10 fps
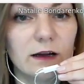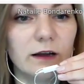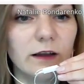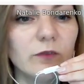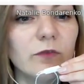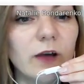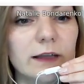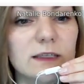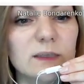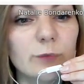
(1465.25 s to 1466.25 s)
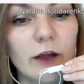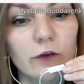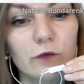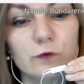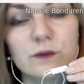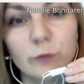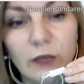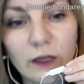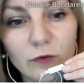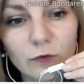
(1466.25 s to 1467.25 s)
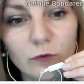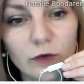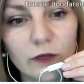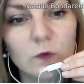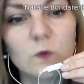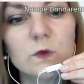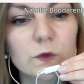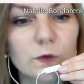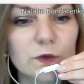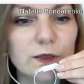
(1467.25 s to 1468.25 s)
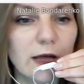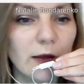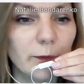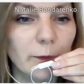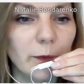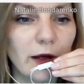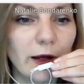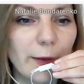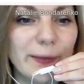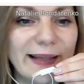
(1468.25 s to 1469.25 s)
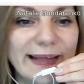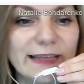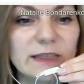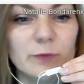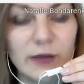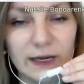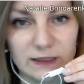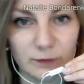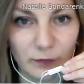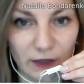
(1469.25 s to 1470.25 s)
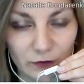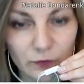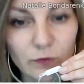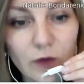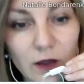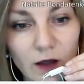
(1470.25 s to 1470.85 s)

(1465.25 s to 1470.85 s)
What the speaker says: can find spa juice menu and also some plant-based menu,